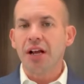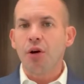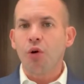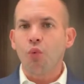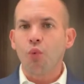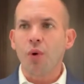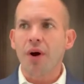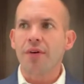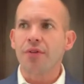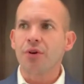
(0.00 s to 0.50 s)

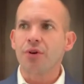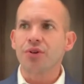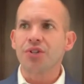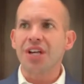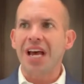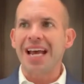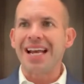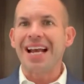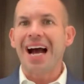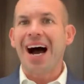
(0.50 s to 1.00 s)
where there's
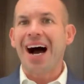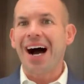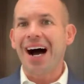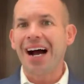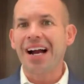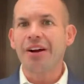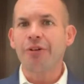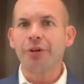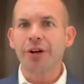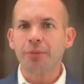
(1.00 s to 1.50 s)
a
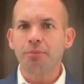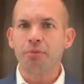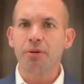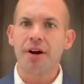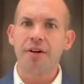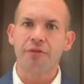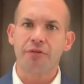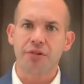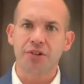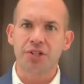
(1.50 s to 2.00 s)
hiring
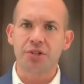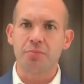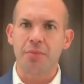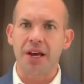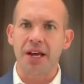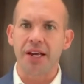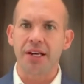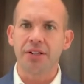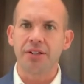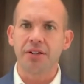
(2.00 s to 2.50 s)
preference
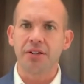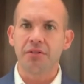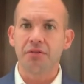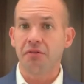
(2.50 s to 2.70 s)
made